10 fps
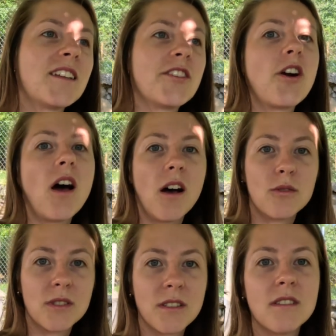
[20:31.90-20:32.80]
their
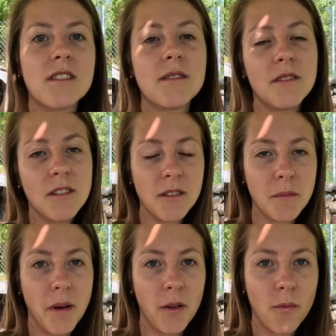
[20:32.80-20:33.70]
houses
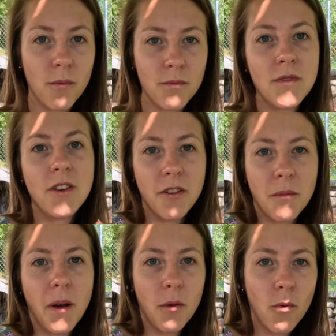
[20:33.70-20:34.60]
by
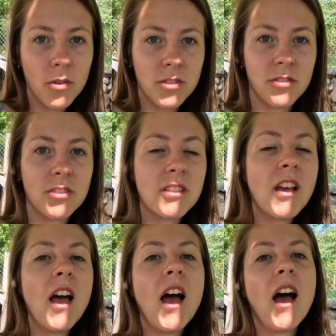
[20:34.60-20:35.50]
nearby waters,
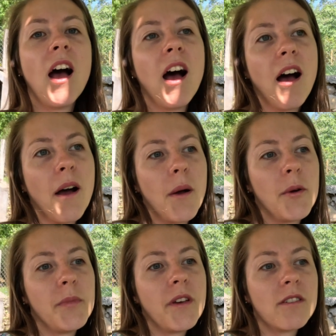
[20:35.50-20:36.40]

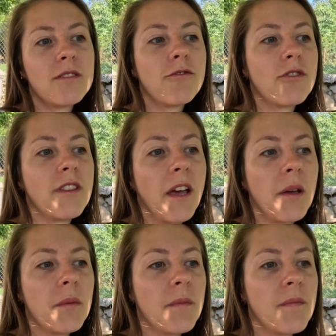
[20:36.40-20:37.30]
because for
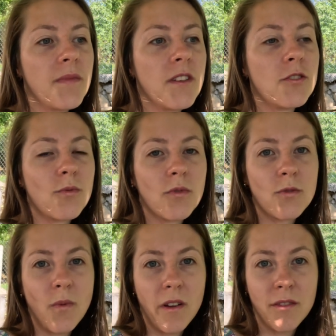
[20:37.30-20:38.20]
them this
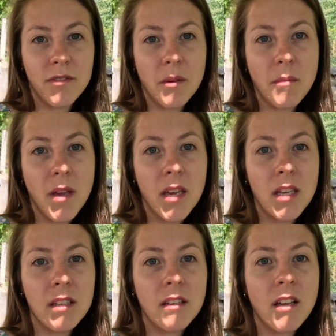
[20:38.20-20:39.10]
was one of the
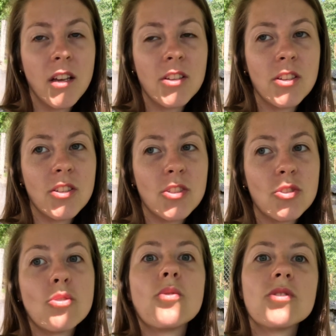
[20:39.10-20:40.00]
main
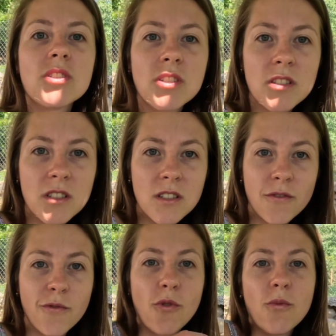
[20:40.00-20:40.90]
sources
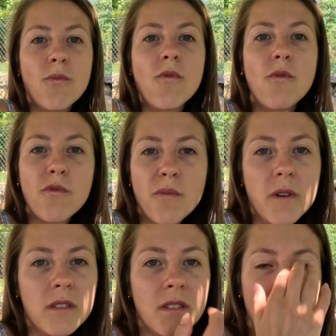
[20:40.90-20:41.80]
for
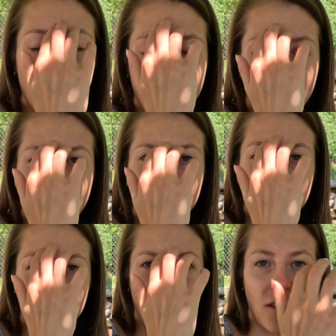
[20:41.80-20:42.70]
movement
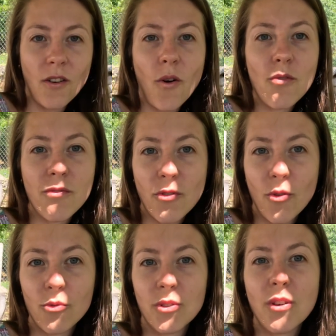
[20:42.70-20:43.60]

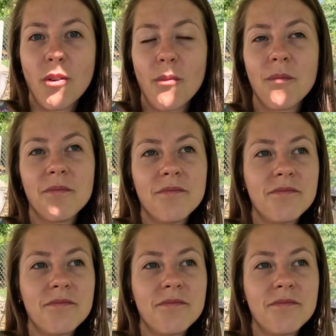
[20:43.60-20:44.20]
overall. The